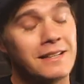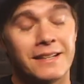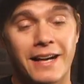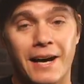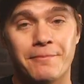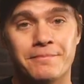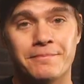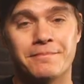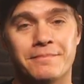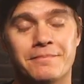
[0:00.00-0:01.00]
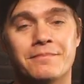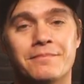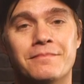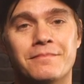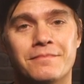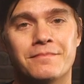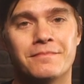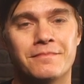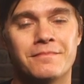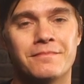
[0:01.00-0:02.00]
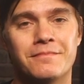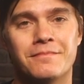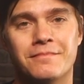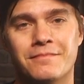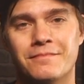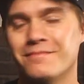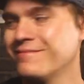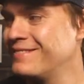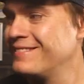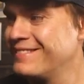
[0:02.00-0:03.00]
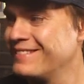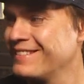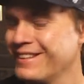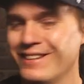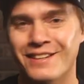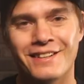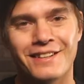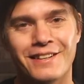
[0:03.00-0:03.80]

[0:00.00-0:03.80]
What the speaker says: No words are spoken by the person on screen.